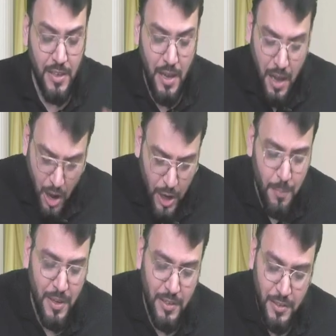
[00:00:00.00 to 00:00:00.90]

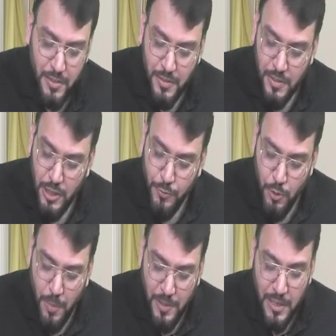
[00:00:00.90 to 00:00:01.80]
However, if you
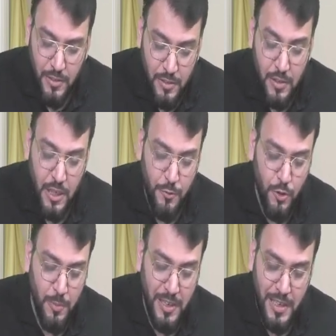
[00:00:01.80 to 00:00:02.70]
have done
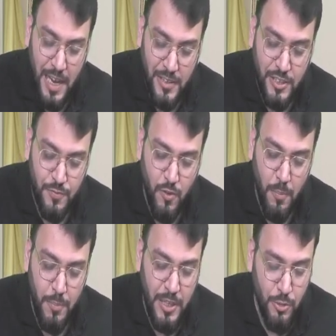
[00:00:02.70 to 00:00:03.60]
classes from
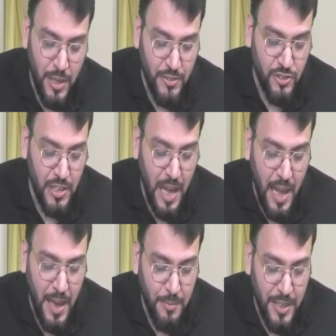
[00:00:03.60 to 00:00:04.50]
me, you can see I
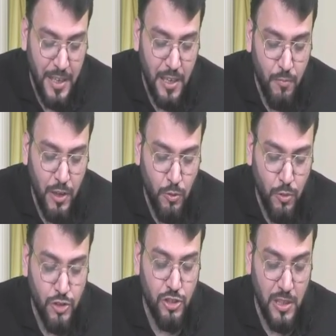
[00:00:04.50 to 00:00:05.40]
have taken one question,